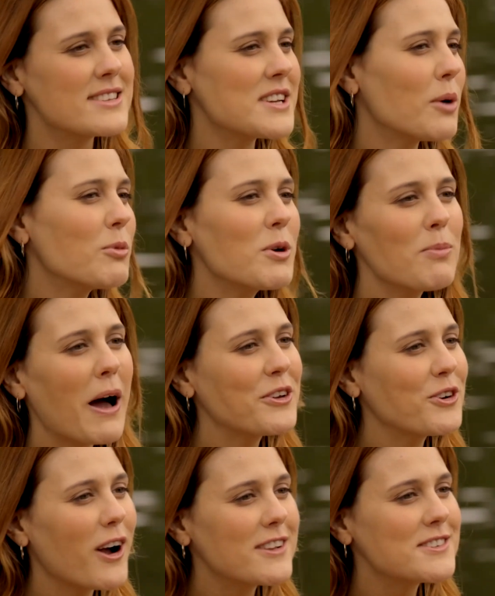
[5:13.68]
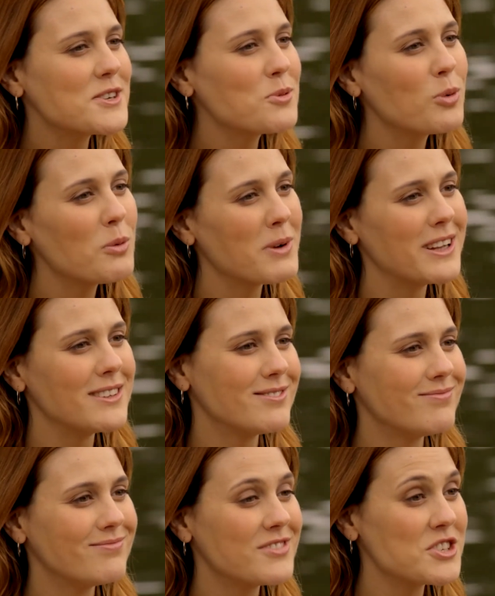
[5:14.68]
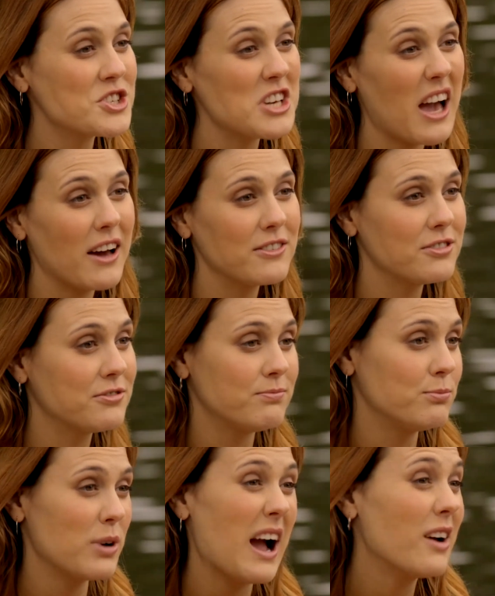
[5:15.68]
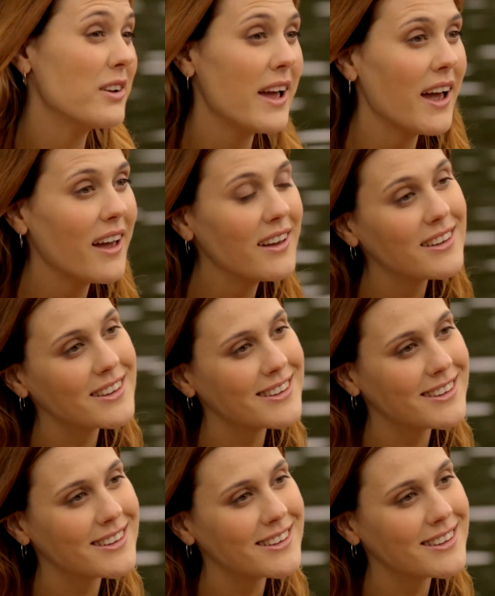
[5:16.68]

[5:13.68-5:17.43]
Tell me about your ideal woman. Does she have brown hair?